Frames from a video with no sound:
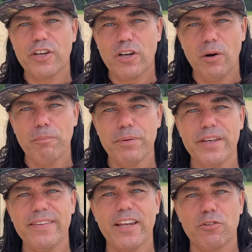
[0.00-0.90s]

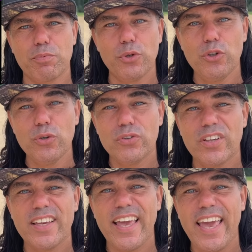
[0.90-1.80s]
company that is
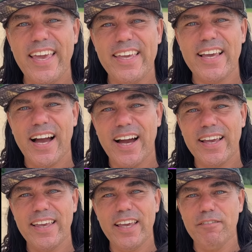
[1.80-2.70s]
producing
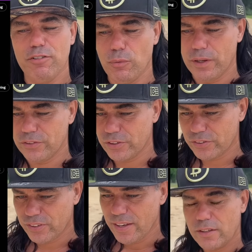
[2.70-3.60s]
AI
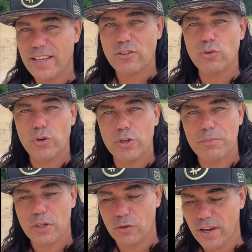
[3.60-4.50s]
influencers. Yes, you heard
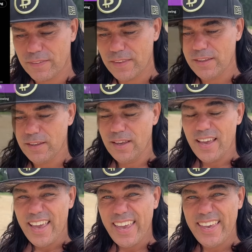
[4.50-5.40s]
me correctly,
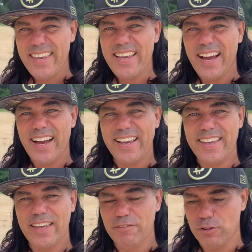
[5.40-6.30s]
AI
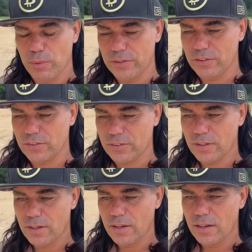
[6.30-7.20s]
influencers.
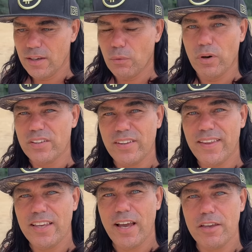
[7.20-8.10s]
What is an
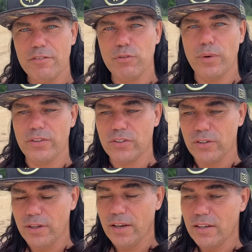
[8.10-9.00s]
AI
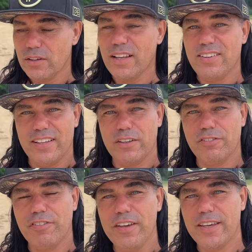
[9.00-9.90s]
influencer? That it's like a
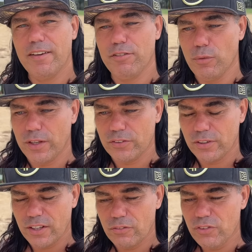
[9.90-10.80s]
fake
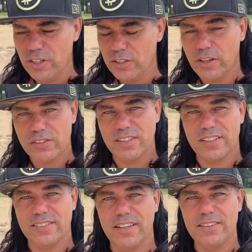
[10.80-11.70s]
influencer that really doesn't
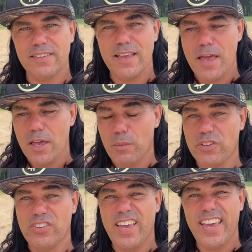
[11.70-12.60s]
exist,
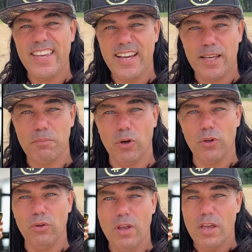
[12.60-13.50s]
which is an AI
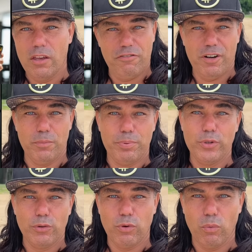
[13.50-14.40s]
model, a very
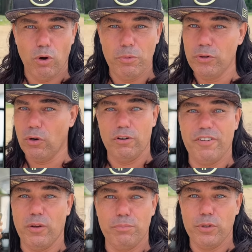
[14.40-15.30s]
beautiful woman or a
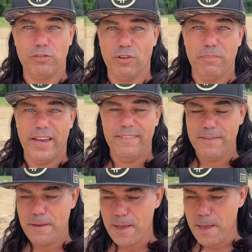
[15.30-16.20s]
very beautiful
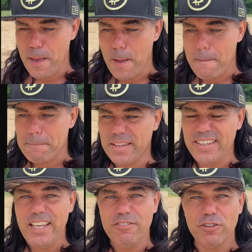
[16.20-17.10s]
man,
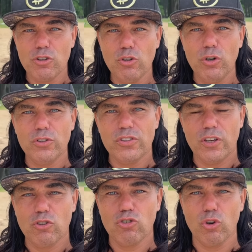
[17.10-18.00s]
that even grows
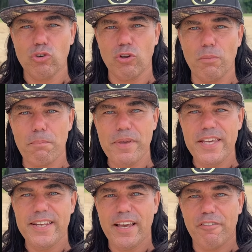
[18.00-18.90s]
a social
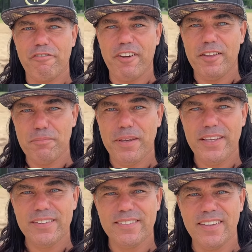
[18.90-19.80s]
media fan
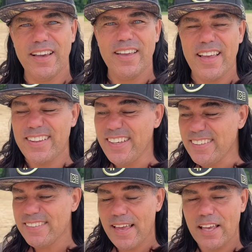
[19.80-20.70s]
base, that
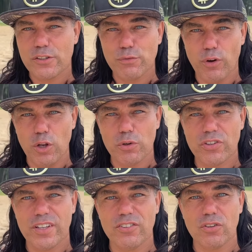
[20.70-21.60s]
even has followers
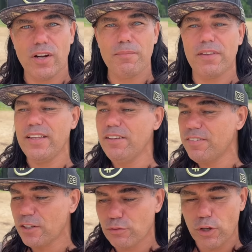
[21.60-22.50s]
on Instagram, that even
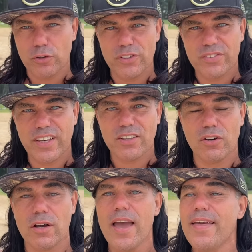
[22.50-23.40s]
has followers on
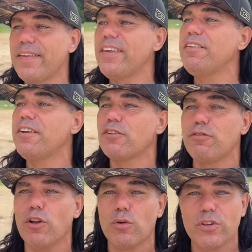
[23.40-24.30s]
TikTok, that even has
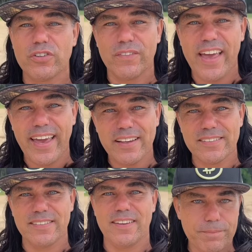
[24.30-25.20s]
followers on
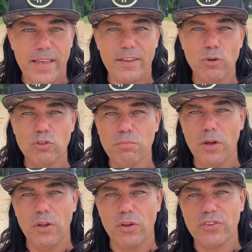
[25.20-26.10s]
X. And those
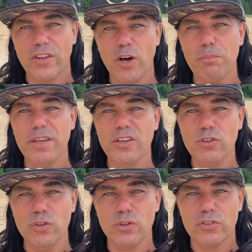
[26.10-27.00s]
models are now being
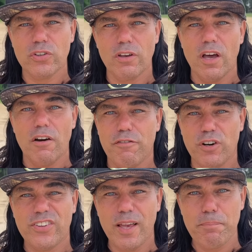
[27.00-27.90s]
used, for
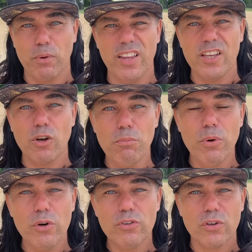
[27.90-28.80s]
example, in
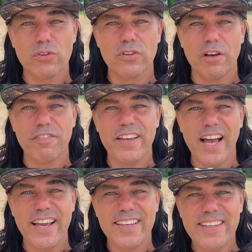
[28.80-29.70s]
commercials of
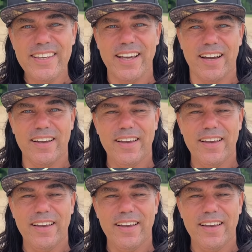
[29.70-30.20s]
IKEA.